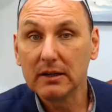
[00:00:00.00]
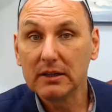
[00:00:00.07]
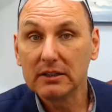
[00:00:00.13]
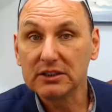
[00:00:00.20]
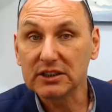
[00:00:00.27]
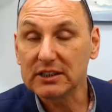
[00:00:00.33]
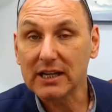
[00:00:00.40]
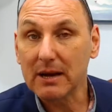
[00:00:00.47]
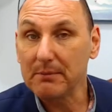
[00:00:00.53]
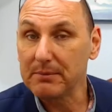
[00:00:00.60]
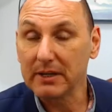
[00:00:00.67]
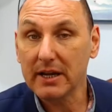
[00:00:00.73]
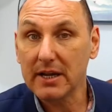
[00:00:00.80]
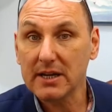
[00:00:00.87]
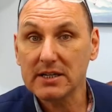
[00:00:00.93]
just a couple
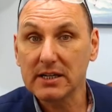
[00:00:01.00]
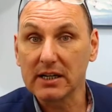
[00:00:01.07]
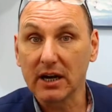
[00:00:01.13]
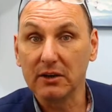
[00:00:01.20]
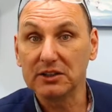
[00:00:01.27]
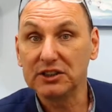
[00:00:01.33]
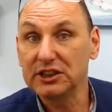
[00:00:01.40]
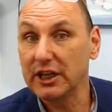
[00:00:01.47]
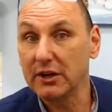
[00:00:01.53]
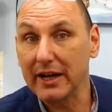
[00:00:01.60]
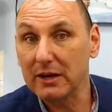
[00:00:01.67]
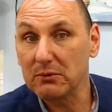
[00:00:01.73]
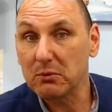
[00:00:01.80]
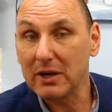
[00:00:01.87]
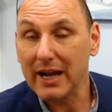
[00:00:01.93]
of years ago, and she only
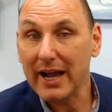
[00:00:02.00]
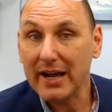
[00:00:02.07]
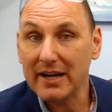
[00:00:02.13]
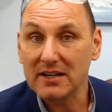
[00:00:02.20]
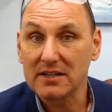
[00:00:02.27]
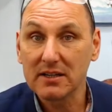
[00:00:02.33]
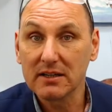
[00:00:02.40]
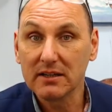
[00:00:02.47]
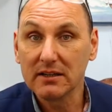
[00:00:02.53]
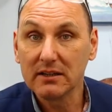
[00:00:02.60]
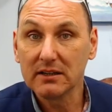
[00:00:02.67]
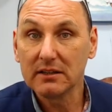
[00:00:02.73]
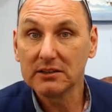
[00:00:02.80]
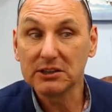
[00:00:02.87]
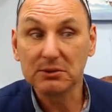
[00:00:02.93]
had one hand.
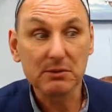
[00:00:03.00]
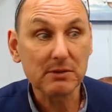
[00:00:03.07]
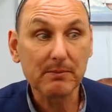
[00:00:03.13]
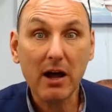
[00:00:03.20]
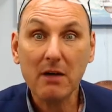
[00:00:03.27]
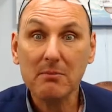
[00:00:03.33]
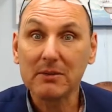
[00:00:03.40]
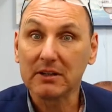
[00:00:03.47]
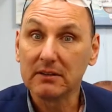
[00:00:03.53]
She was a bar